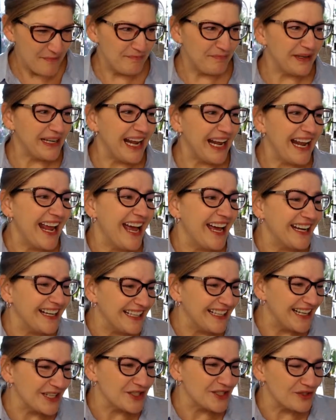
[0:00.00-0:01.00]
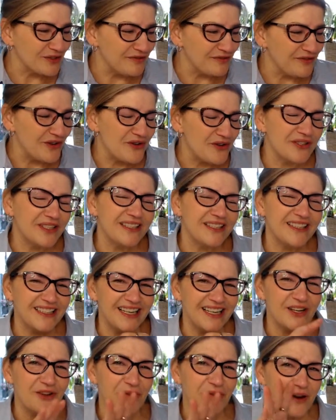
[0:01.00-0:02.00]
But I had an extra phone and then
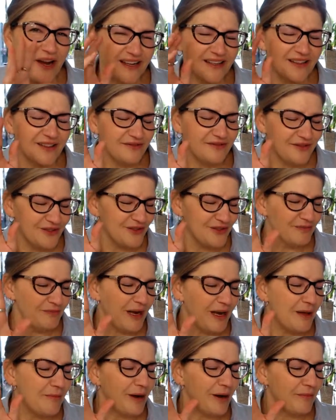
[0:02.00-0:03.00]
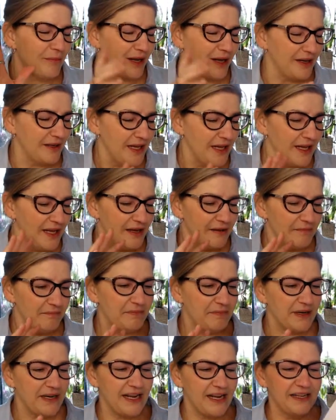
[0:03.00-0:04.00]
I cracked the phone, blah, blah, blah.
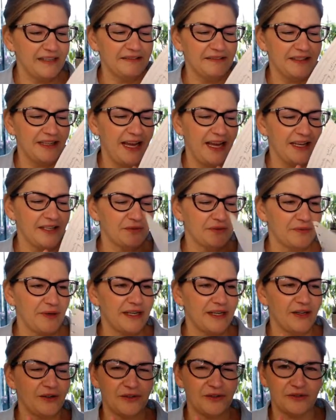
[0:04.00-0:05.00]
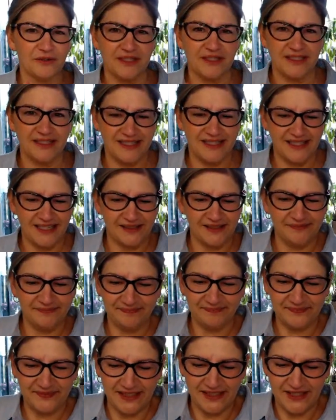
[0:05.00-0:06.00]
But I had to write out notes instead.
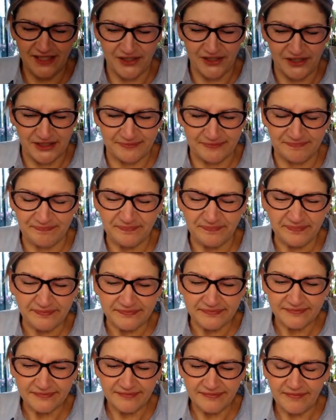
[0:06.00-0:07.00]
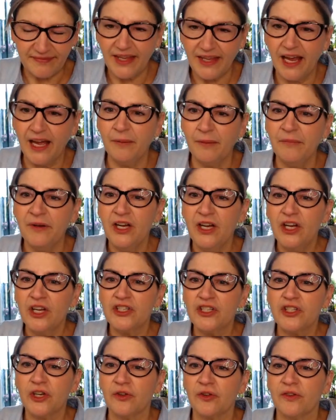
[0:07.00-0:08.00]
It's all good.
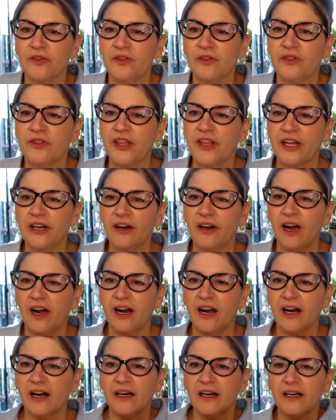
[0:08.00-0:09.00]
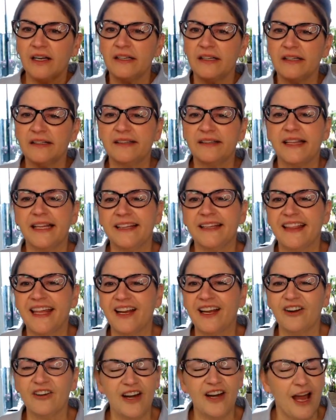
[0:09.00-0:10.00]
So they
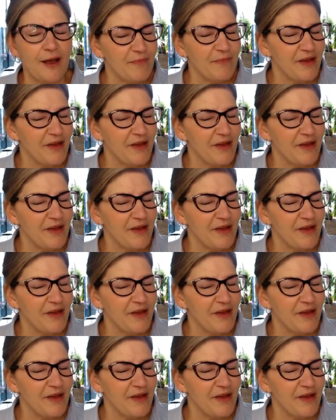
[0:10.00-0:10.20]
are not